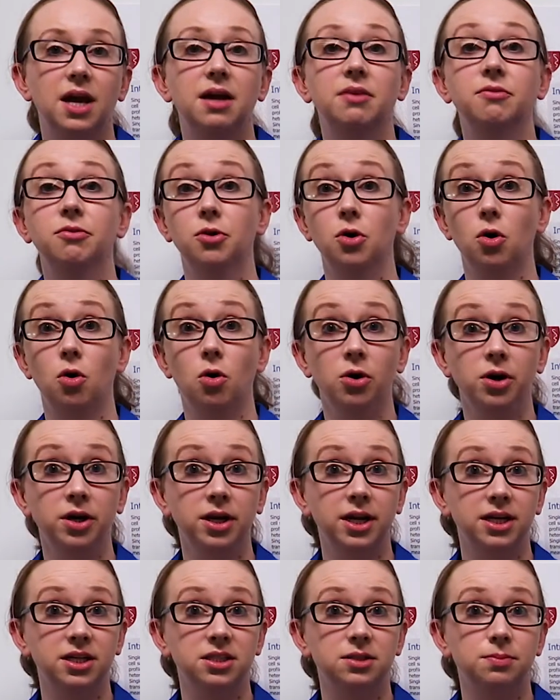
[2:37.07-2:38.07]
and for R N
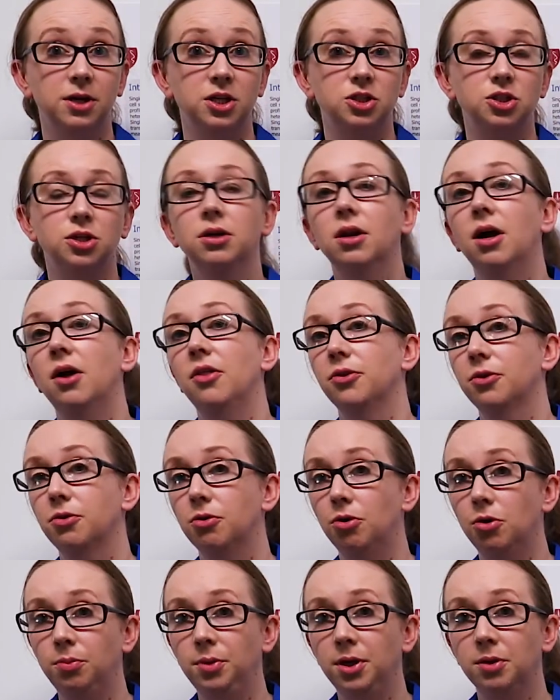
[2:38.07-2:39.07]
A expression on the
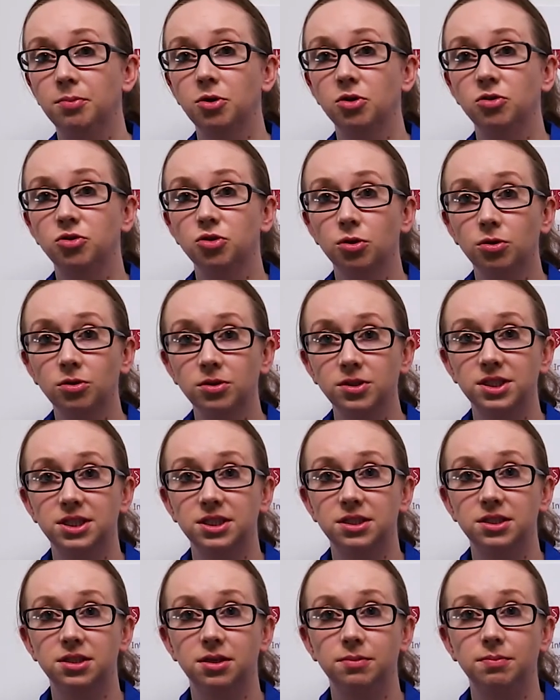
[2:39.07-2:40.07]
Chromium controller
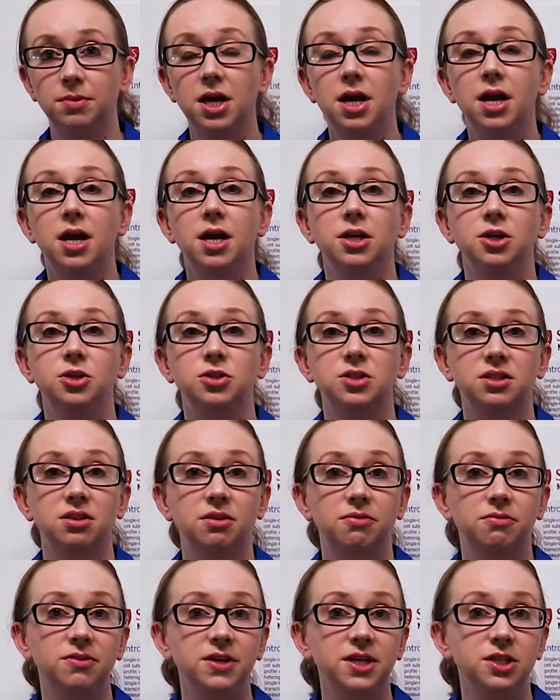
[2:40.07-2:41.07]
system using
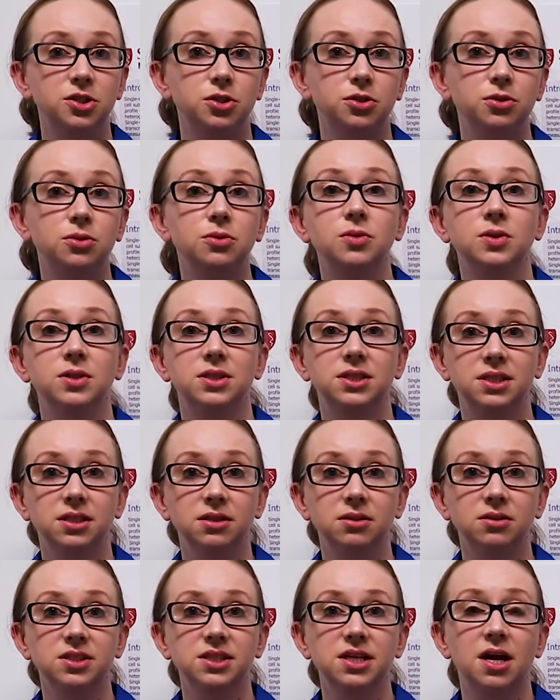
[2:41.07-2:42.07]
the V two
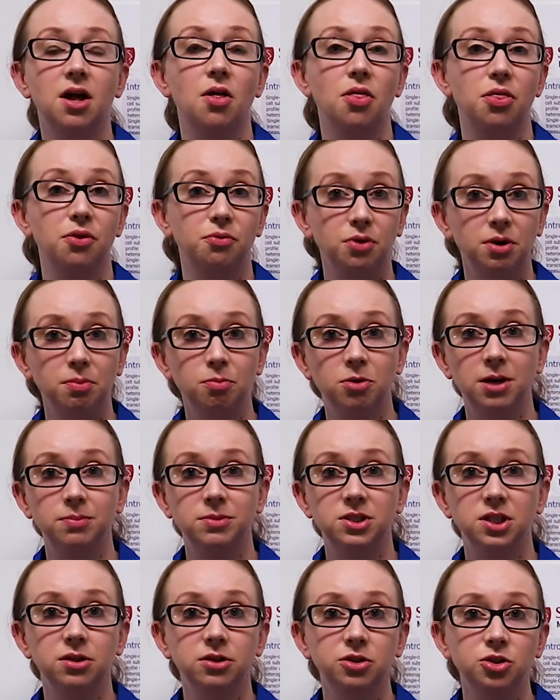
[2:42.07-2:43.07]
single-cell three prime
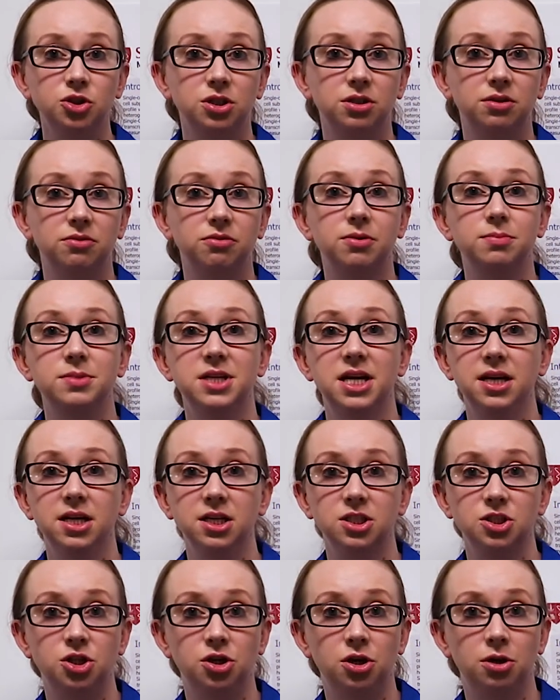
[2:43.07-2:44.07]
solution from ten
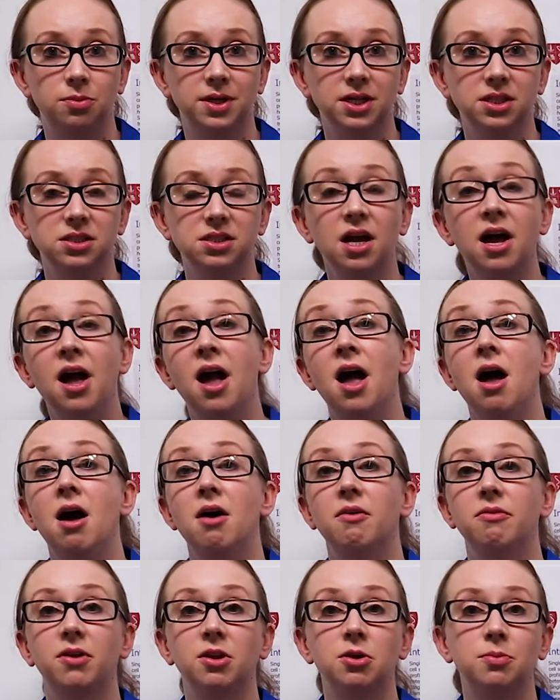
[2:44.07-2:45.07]
x Genomics,
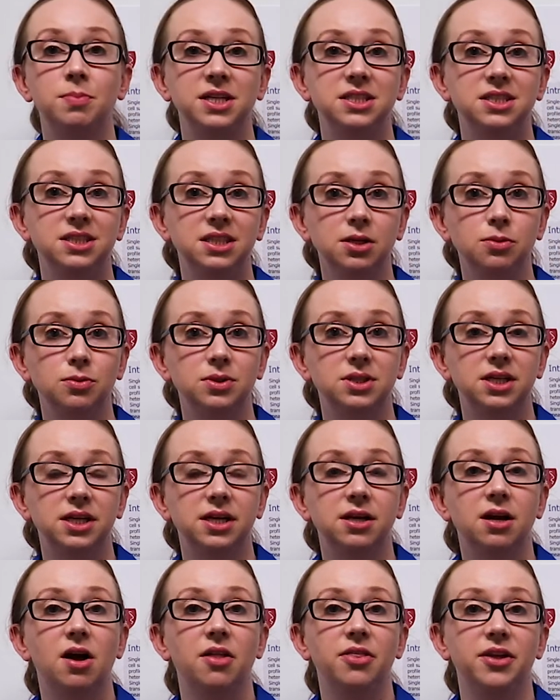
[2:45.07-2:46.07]
followed by
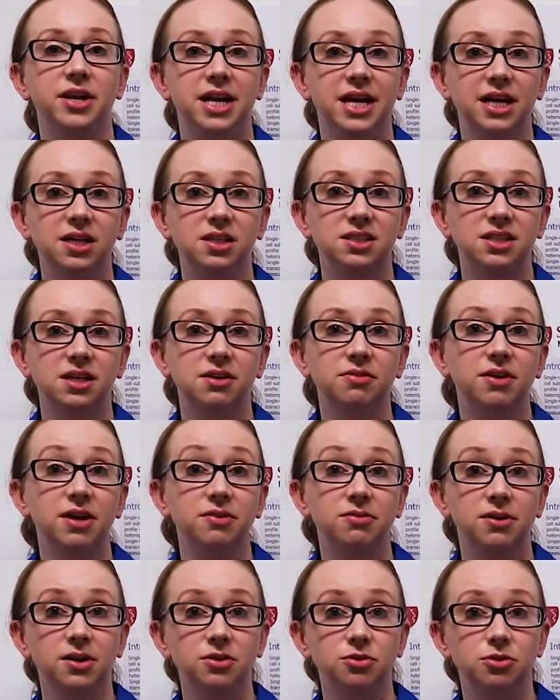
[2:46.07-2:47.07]
sequencing on the NextSeq
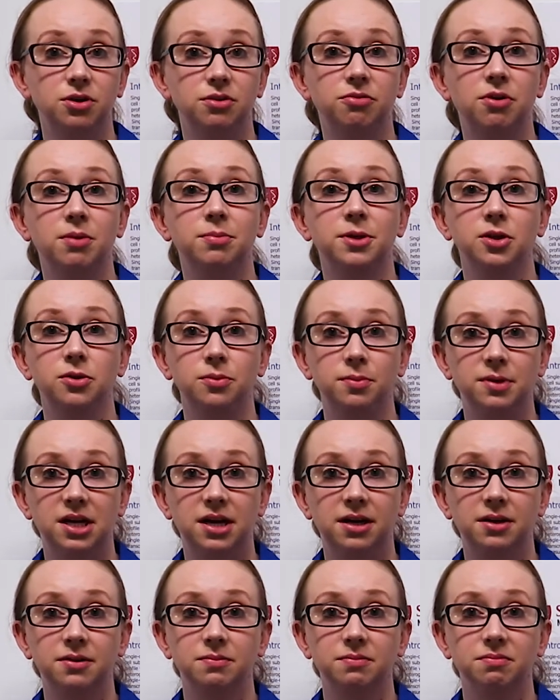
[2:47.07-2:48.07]
five hundred from
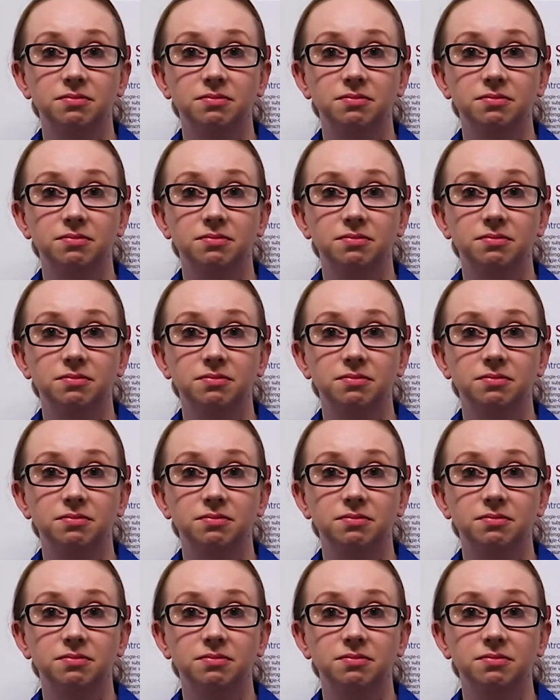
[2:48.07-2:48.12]
Illumina.